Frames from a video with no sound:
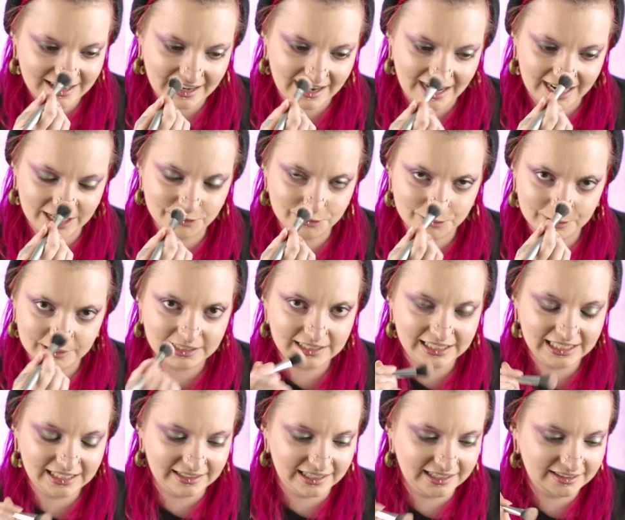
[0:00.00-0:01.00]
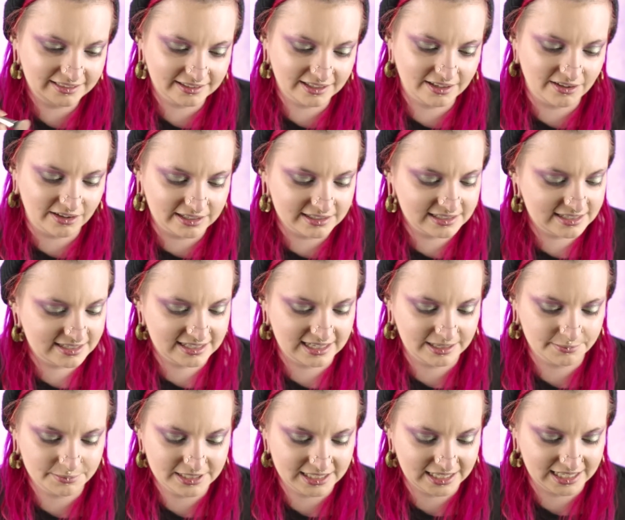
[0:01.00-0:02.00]
I really like the
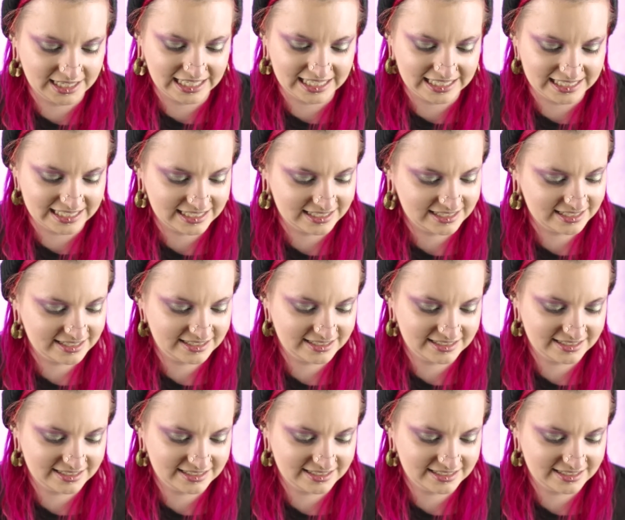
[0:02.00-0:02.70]
concept, and,